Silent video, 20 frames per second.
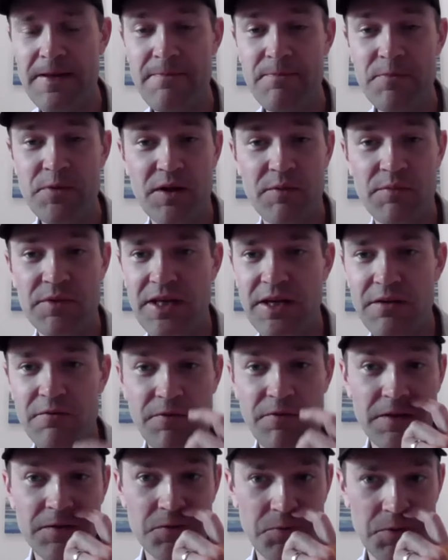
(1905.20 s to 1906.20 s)
you know, I became
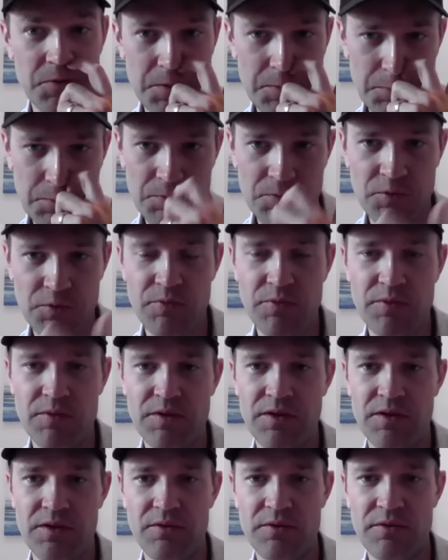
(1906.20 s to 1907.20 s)
friends with with
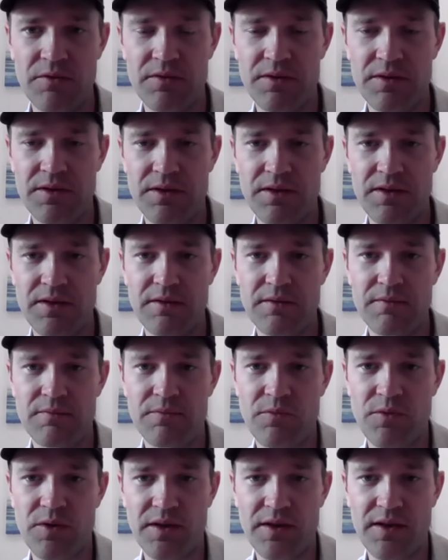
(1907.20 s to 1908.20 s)
you know the
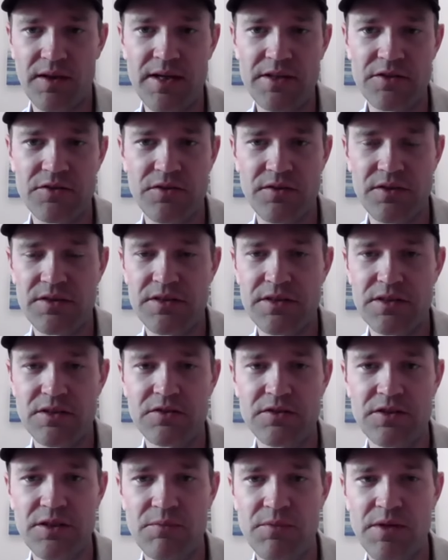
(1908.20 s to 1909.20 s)
one of the guys on the deal
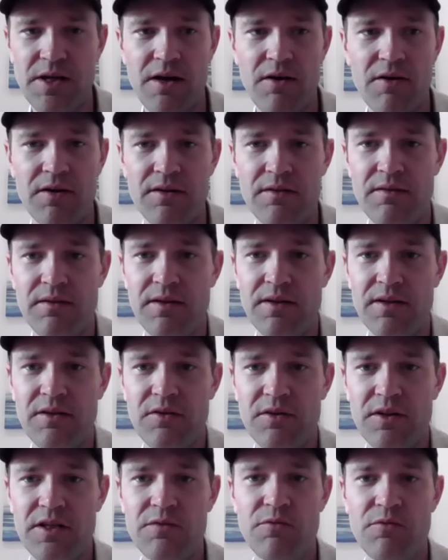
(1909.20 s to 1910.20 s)
team there, and you
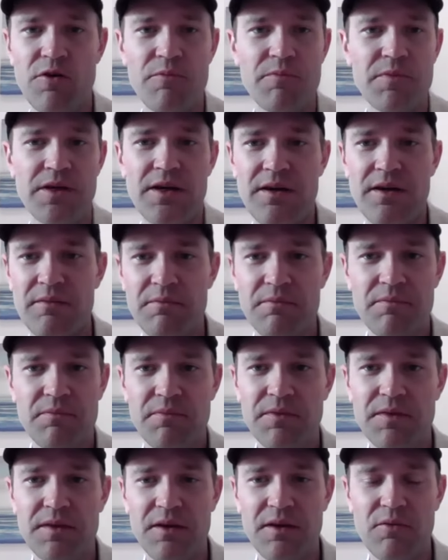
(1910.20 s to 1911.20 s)
know he wrote me a
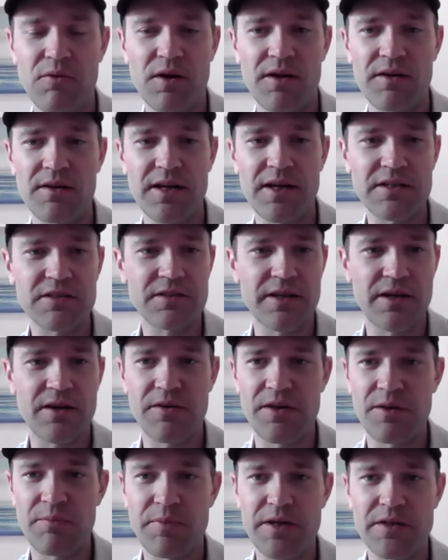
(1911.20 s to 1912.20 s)
a, a nice
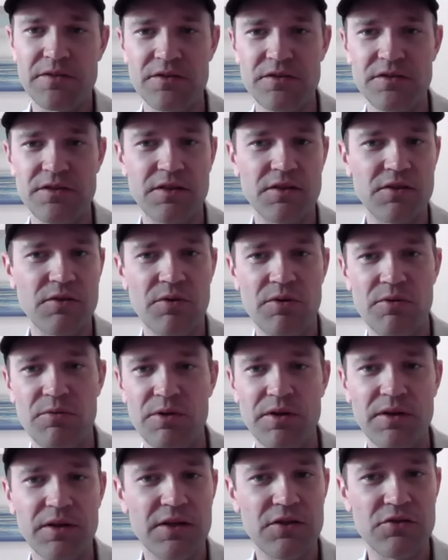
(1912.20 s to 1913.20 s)
letter that basically said, you know, we're
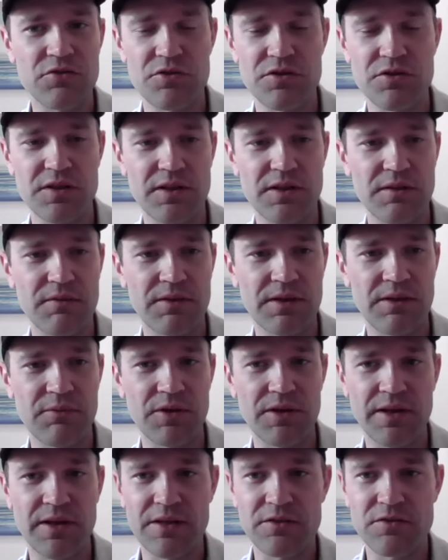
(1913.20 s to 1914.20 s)
really interested in, in
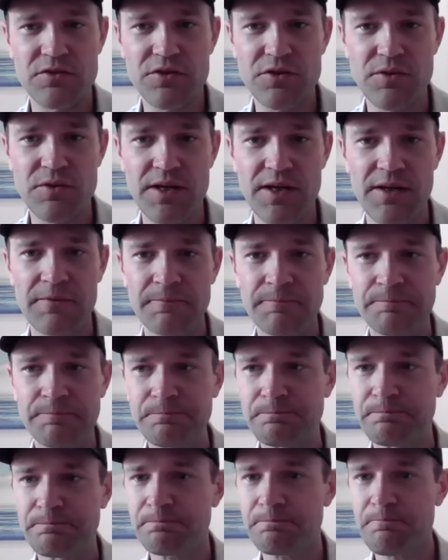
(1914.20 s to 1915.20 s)
what Lane's doing,
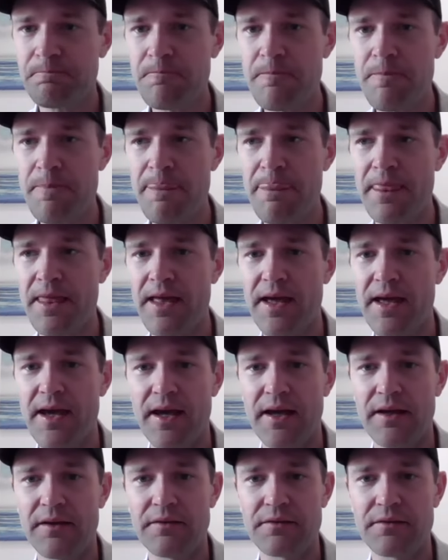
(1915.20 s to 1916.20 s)

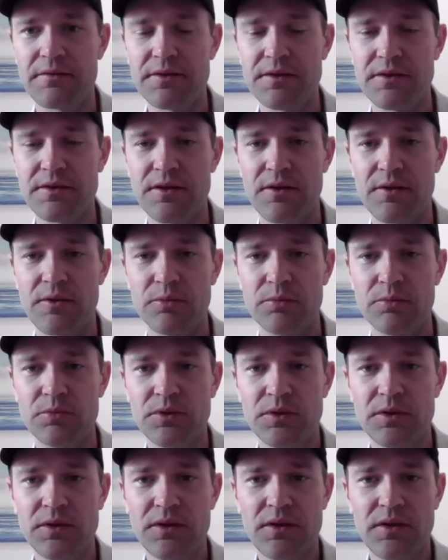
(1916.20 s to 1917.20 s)
and you know,
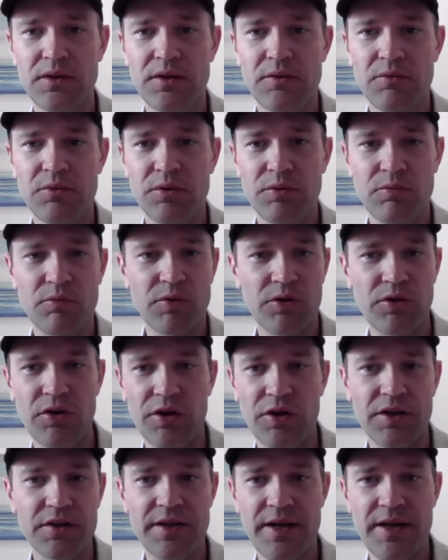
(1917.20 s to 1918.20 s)
we're we're
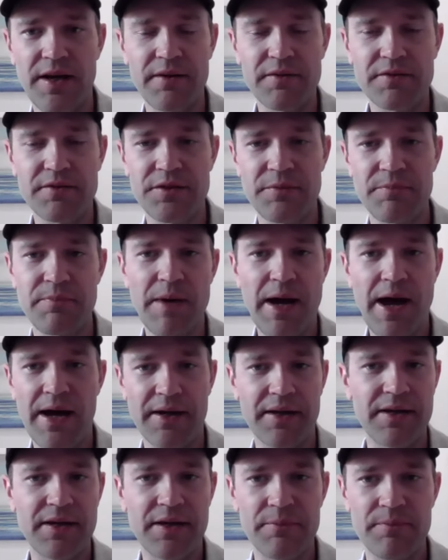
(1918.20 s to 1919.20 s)
looking to to
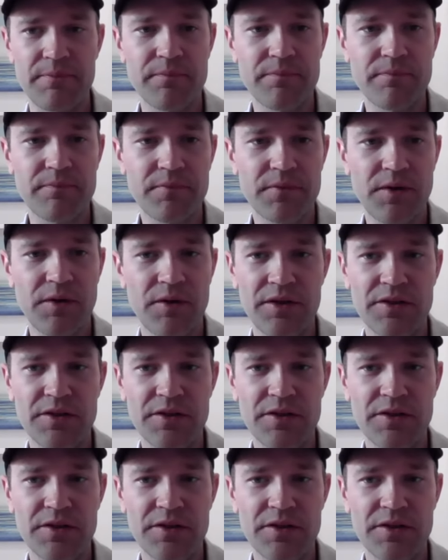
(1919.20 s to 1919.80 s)
back him on